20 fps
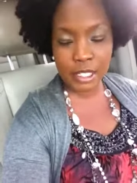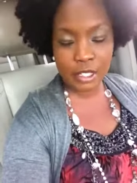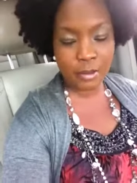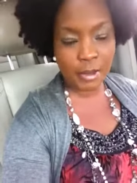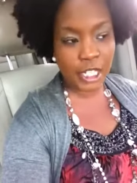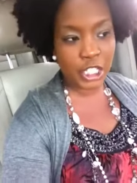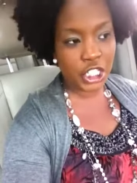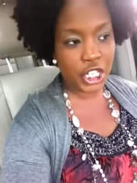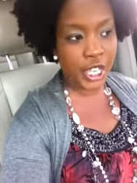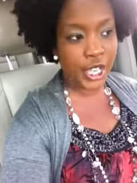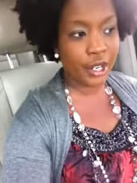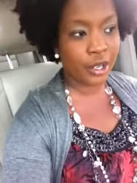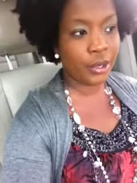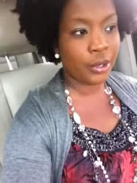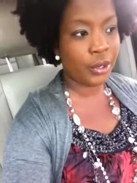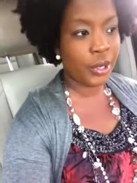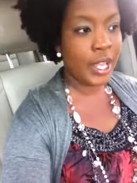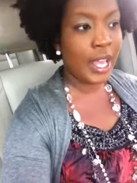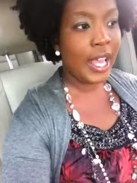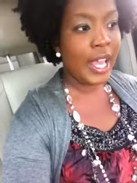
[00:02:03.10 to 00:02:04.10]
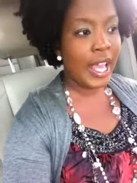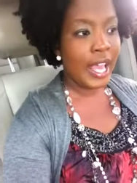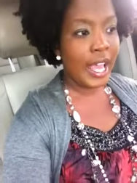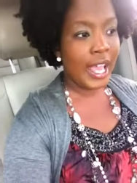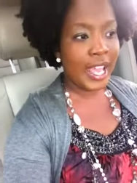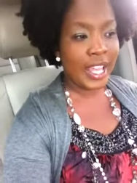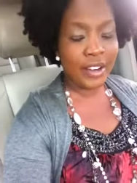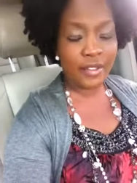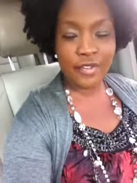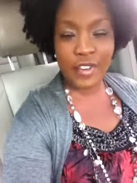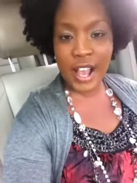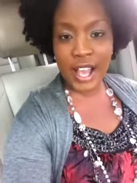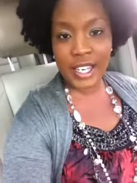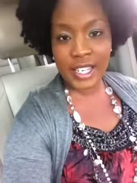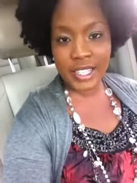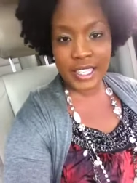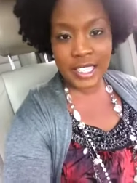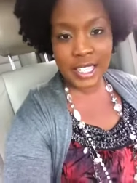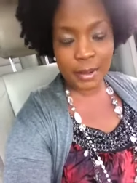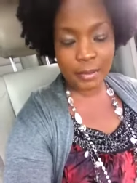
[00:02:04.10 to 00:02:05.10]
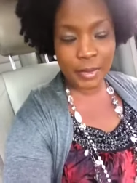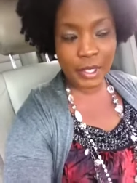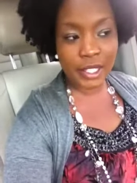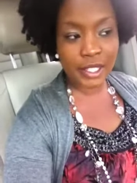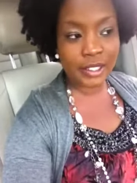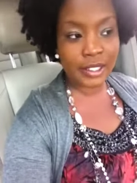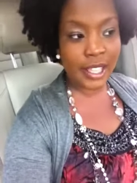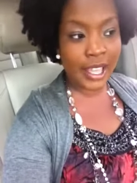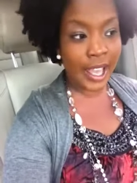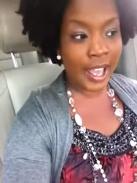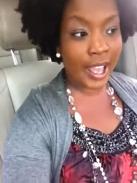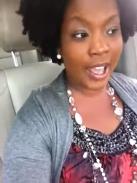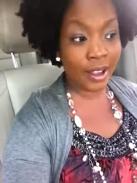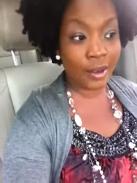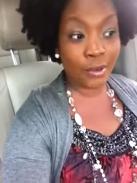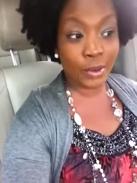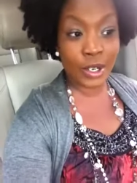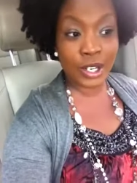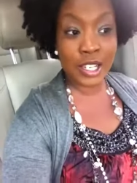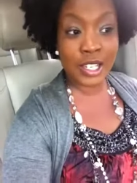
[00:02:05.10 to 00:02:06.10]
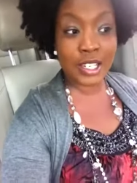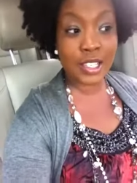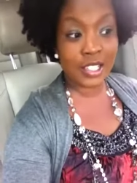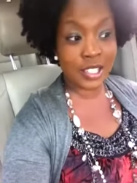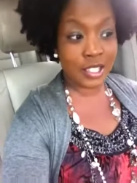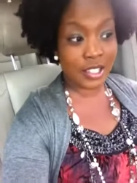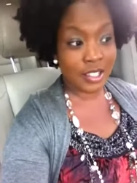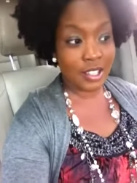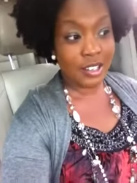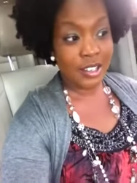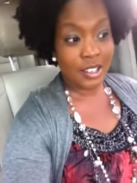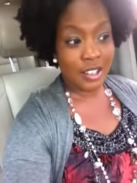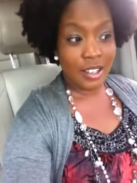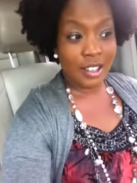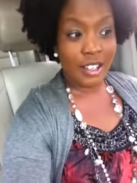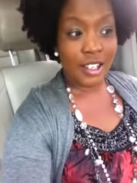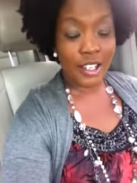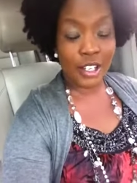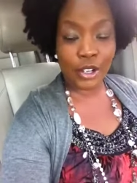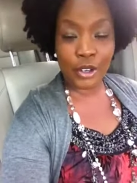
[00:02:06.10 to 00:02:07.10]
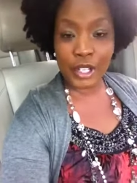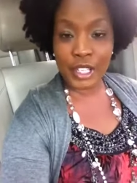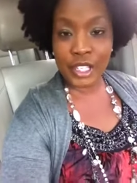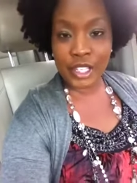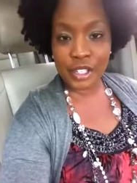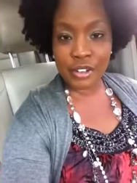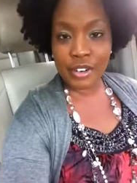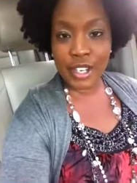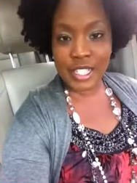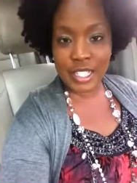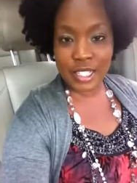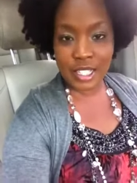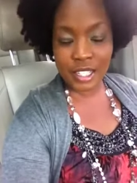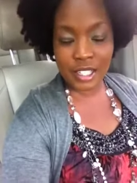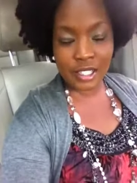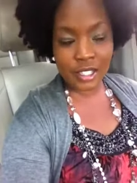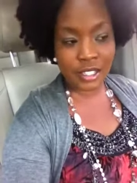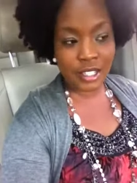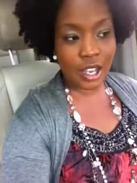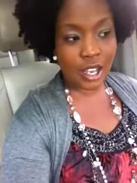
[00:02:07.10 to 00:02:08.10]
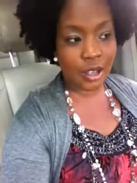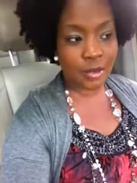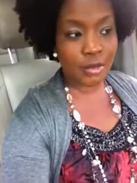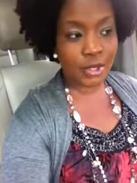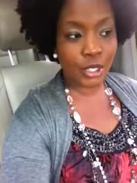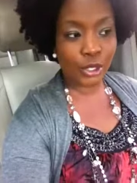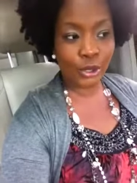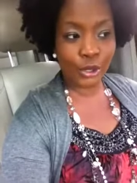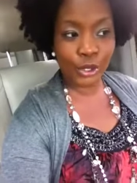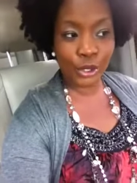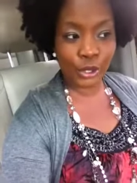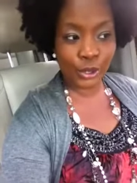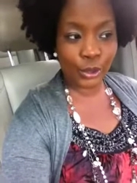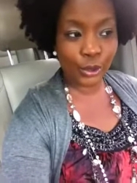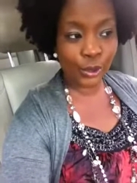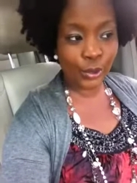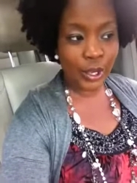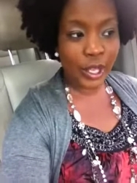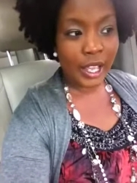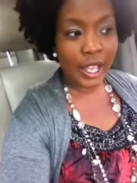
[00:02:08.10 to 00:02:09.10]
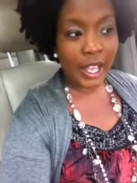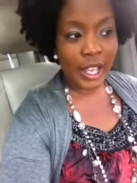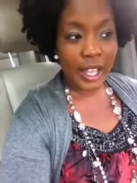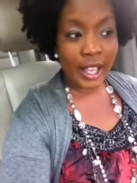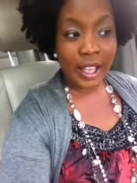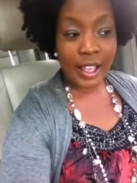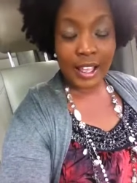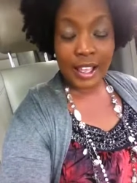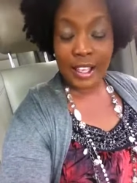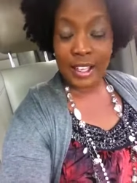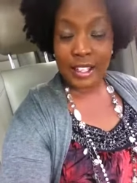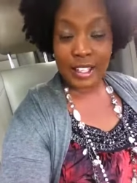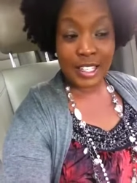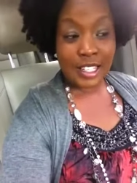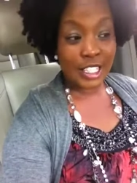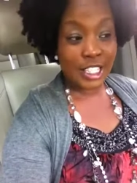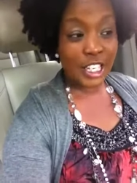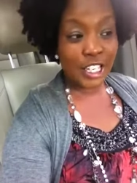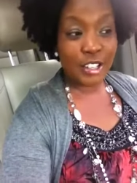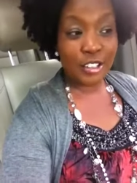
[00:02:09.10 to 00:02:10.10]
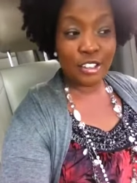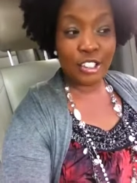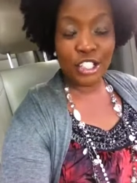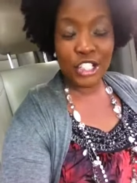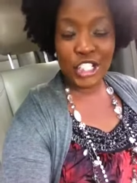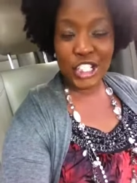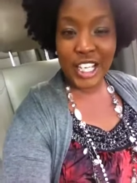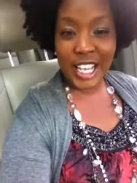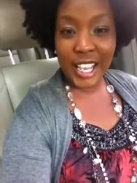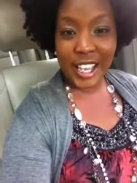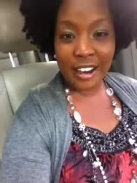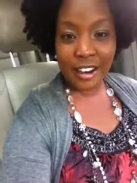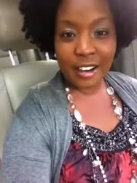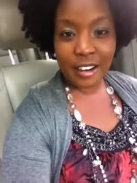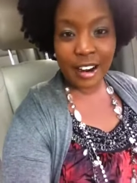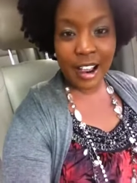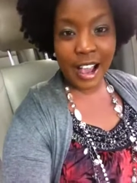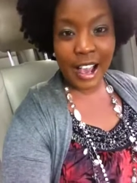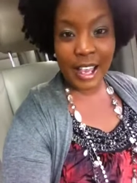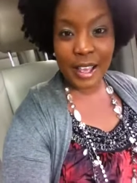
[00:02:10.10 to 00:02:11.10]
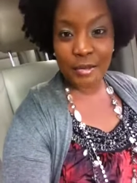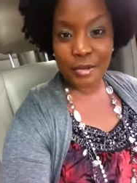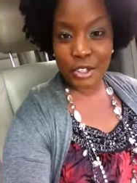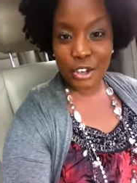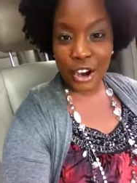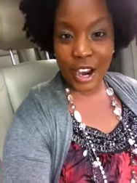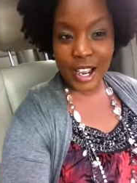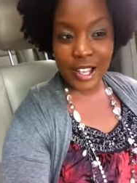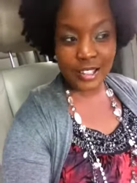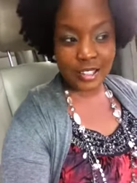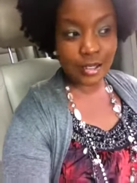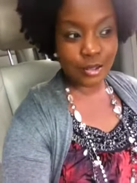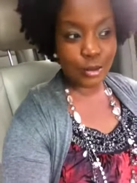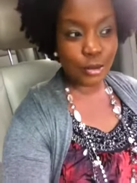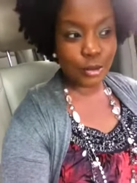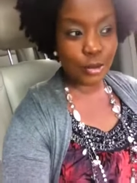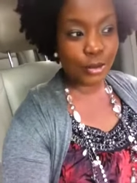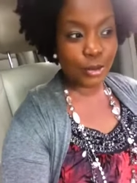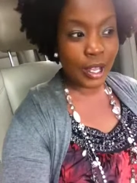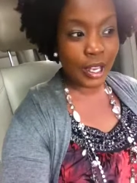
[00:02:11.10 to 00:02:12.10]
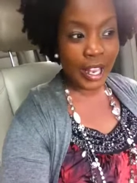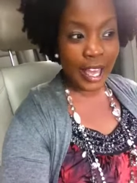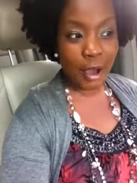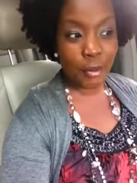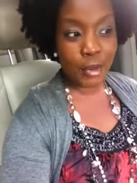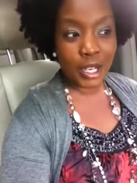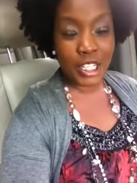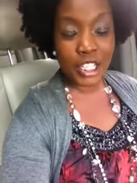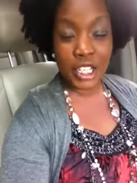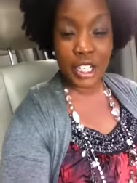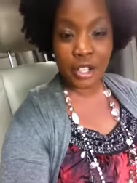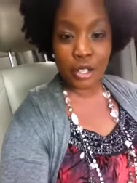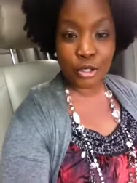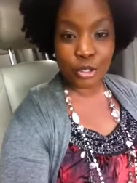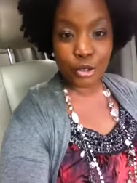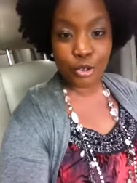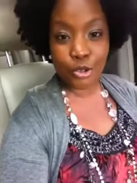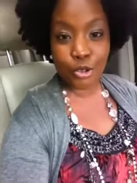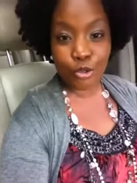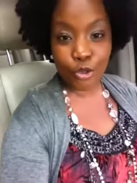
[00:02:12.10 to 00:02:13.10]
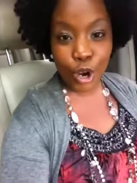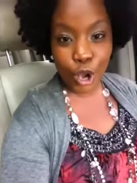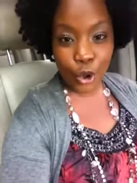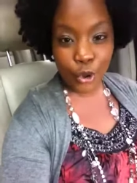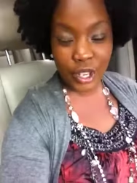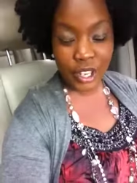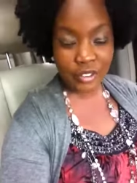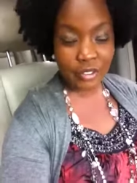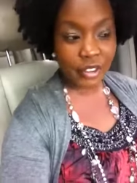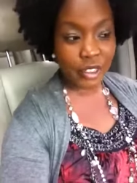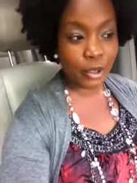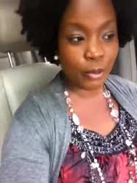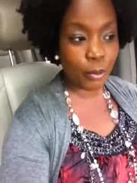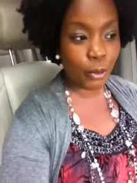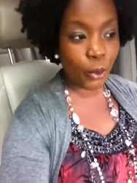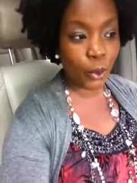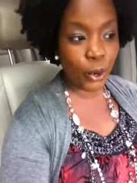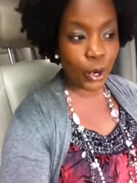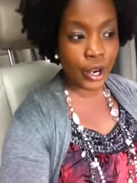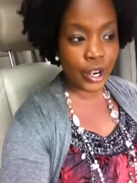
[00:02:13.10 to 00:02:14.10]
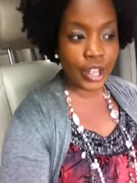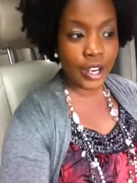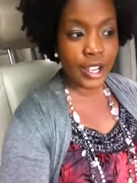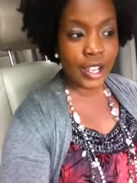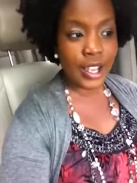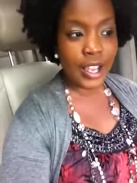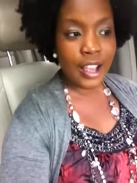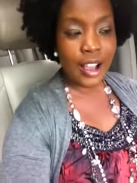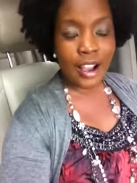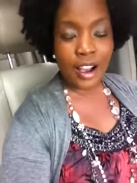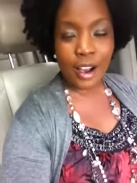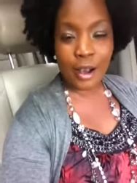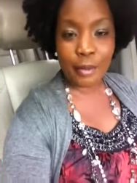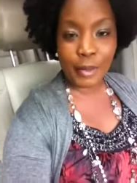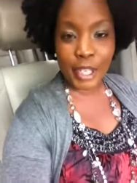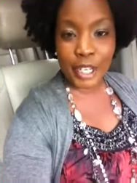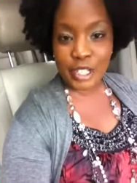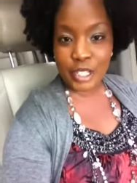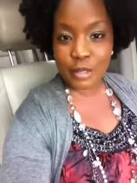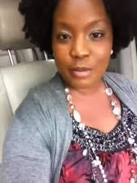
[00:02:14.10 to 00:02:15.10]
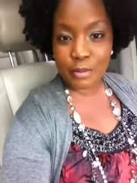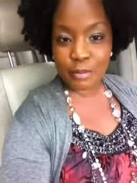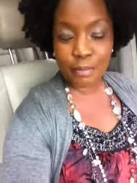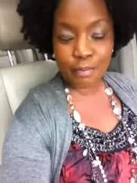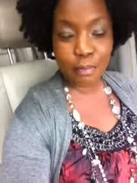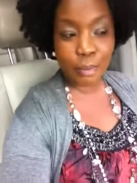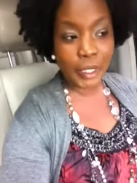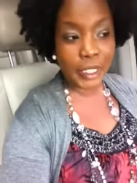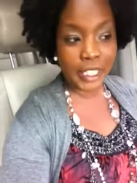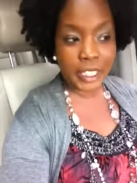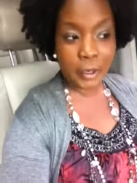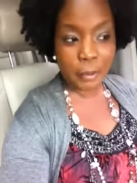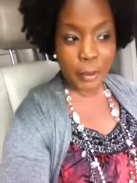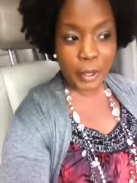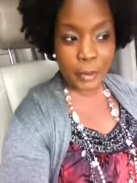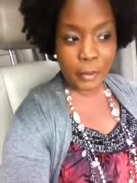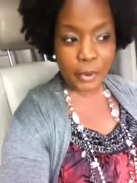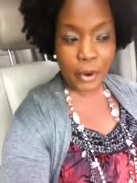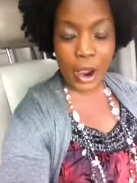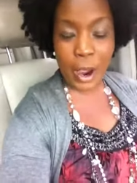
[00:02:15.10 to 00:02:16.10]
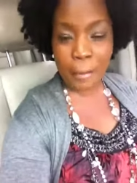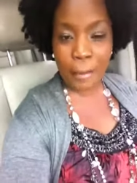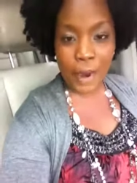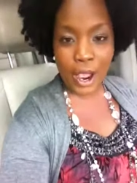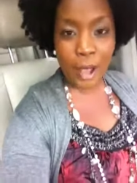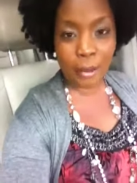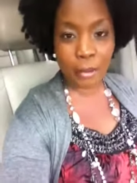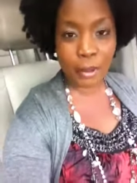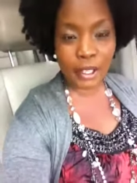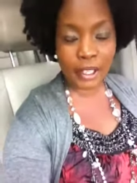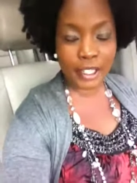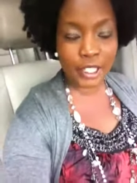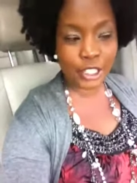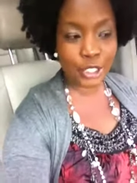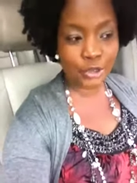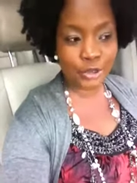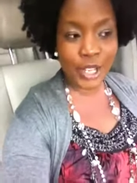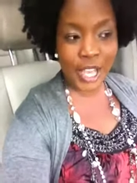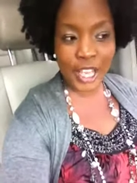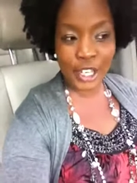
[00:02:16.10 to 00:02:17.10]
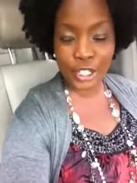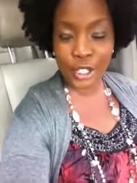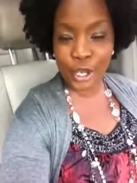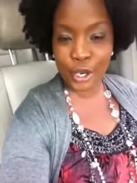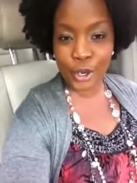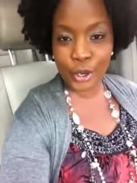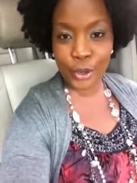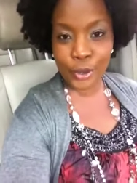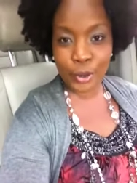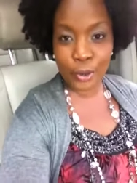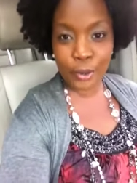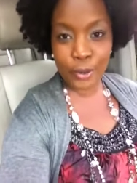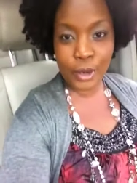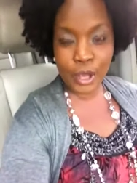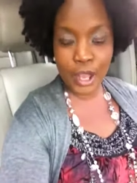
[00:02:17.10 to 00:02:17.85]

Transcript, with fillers: to my channel and finding something that was, you know, interesting um, to you. Continue to share. I am trying to allow my channel to grow even the more. Um, there's plenty of people I probably do not know